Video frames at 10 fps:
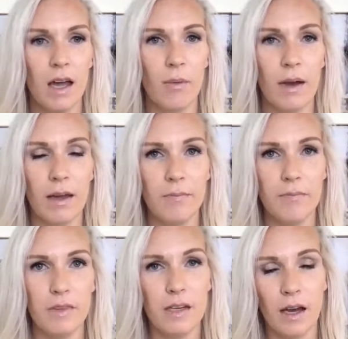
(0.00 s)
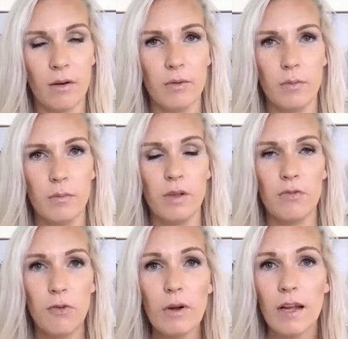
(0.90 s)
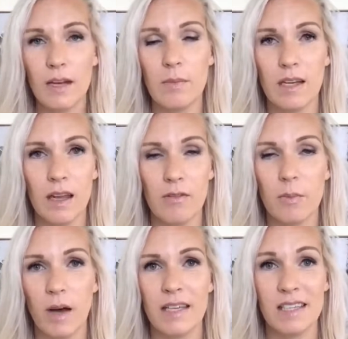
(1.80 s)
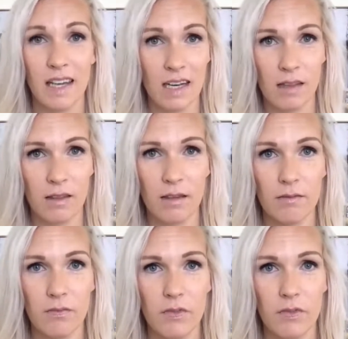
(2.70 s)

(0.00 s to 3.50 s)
All right. Now, before anybody ever buys anything,